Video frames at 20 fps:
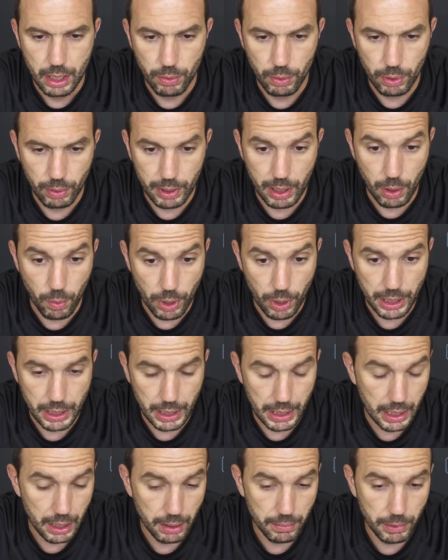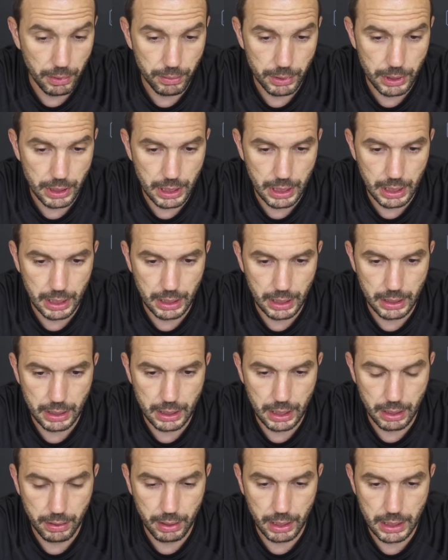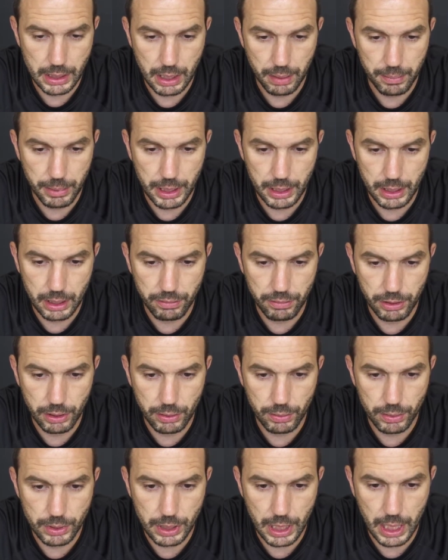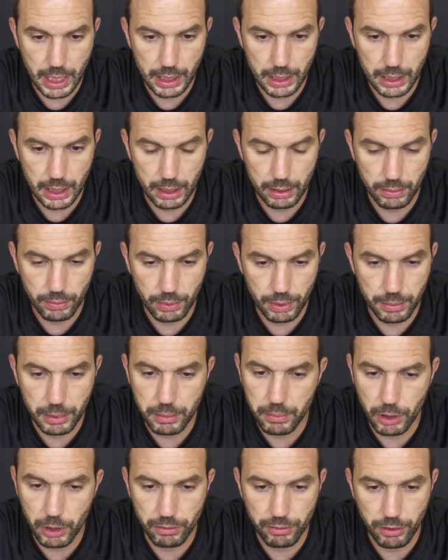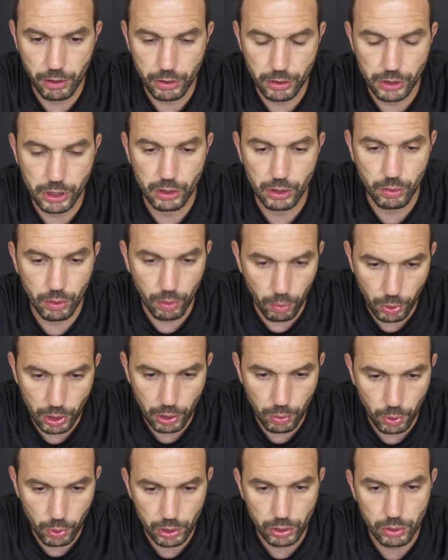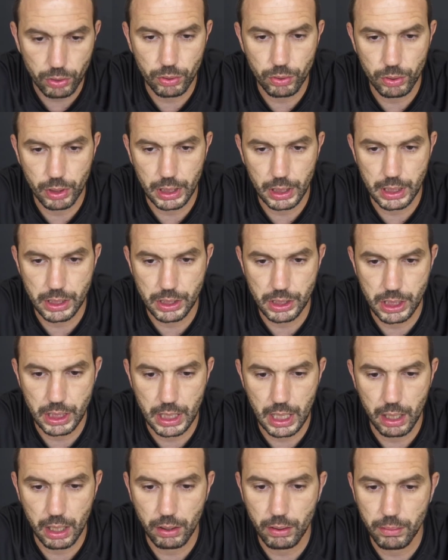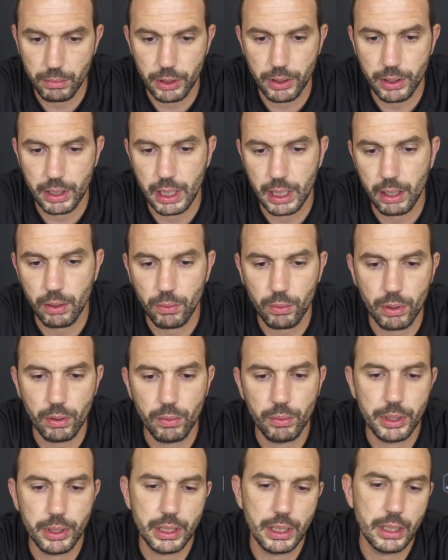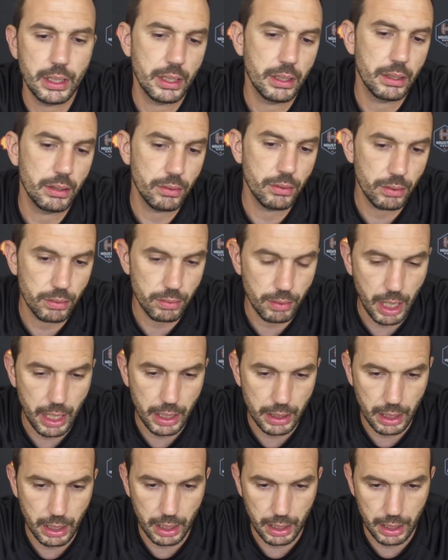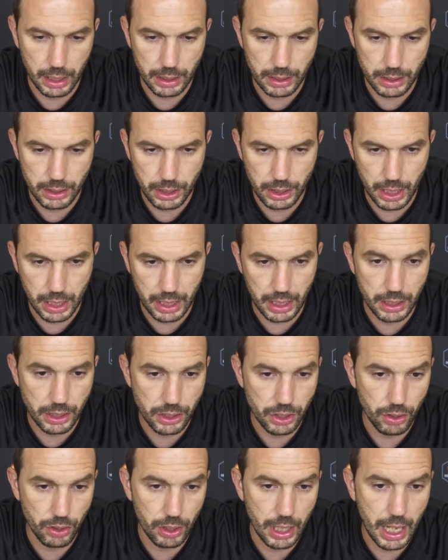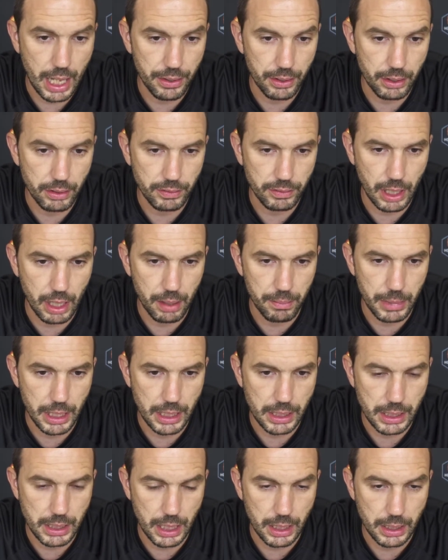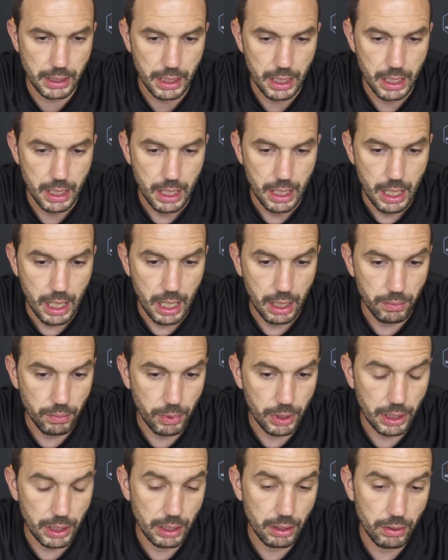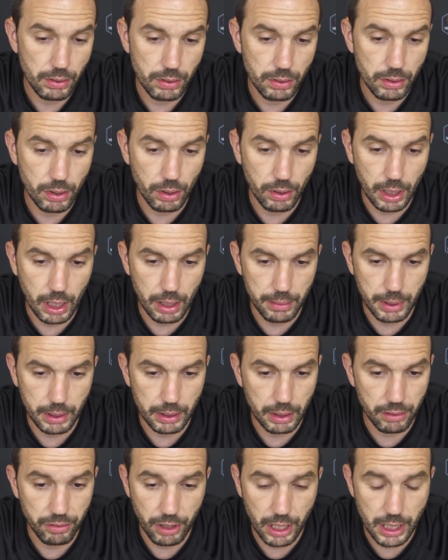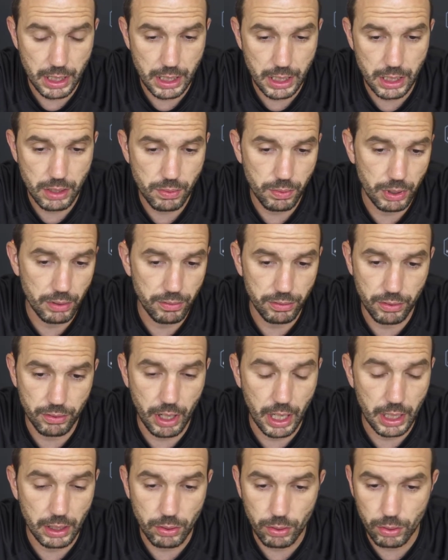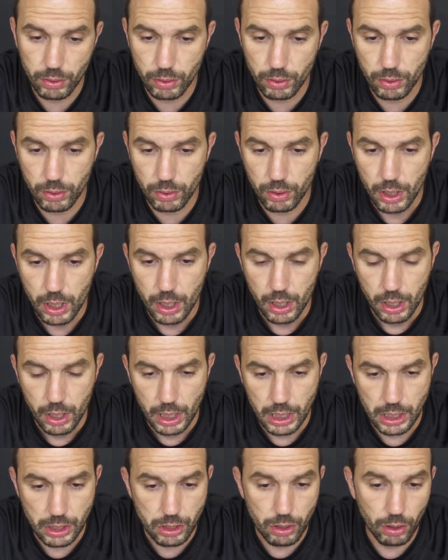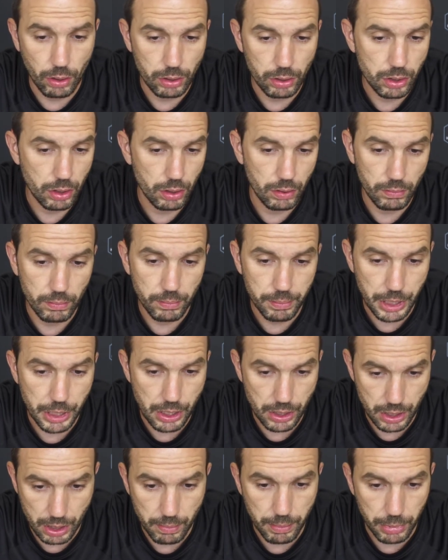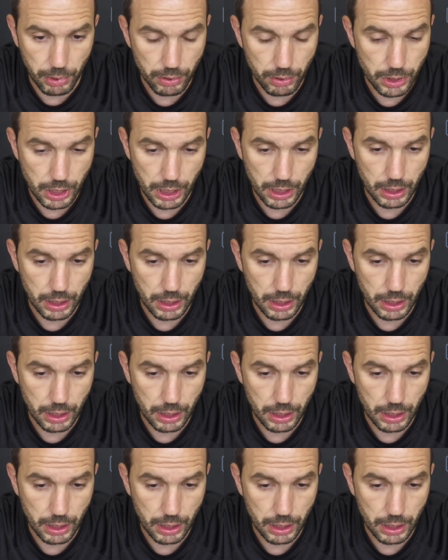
We want to win the game, obviously, against a very difficult side, and we'll be more focusing what we want to do against Chicago more than what we didn't do right against Orlando, if that makes sense. And when you talk about the phases, we've tried to install some principles